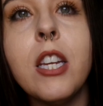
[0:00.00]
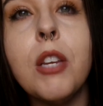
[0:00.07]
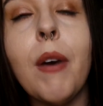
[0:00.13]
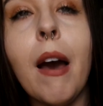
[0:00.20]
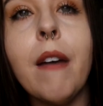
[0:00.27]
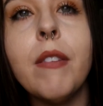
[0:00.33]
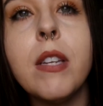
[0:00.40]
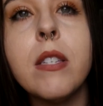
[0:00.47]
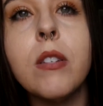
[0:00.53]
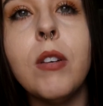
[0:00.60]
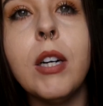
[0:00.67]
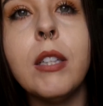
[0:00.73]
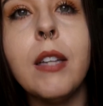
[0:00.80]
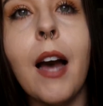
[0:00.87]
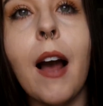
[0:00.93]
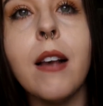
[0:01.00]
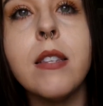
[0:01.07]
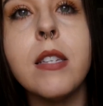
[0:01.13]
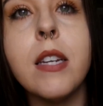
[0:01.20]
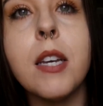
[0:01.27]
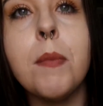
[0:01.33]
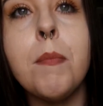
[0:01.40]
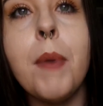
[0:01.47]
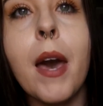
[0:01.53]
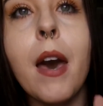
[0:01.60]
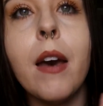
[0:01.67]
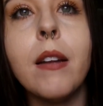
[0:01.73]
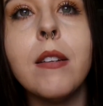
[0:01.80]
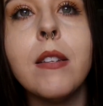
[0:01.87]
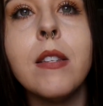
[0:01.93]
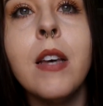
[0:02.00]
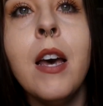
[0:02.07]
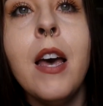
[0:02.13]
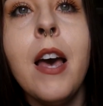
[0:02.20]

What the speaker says: and you have these little elastic bands,